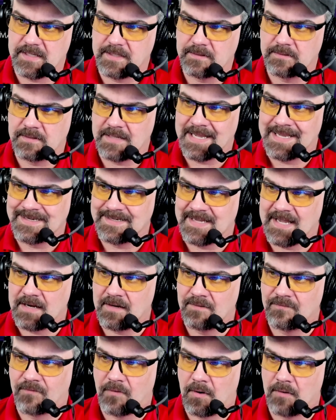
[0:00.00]
and, and get
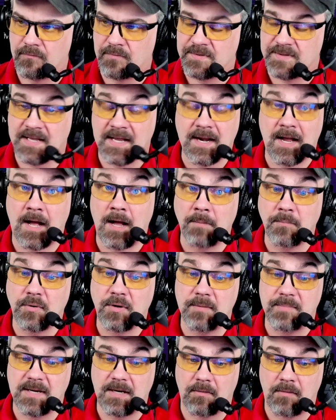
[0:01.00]
involved with that. I'm
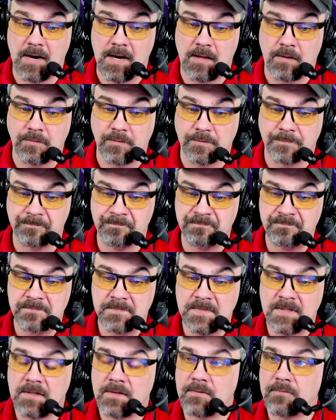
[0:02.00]
going to be around
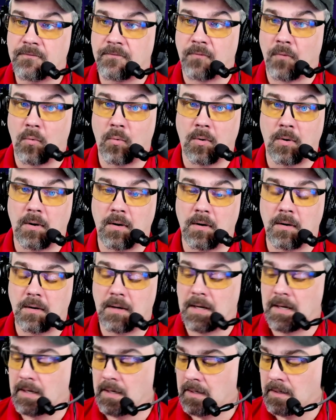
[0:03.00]
for
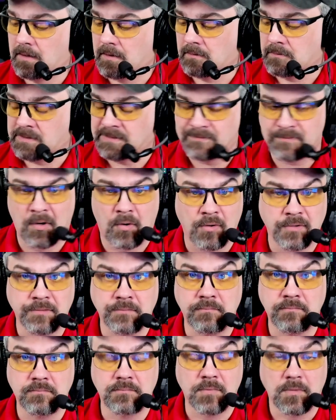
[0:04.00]
uh,
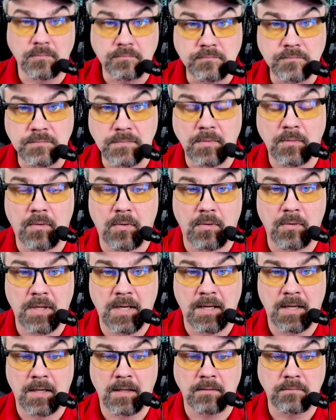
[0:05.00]
on
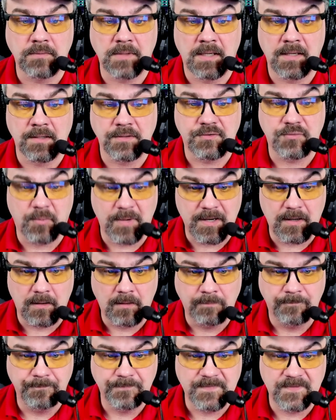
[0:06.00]
uh, uh, Twitter.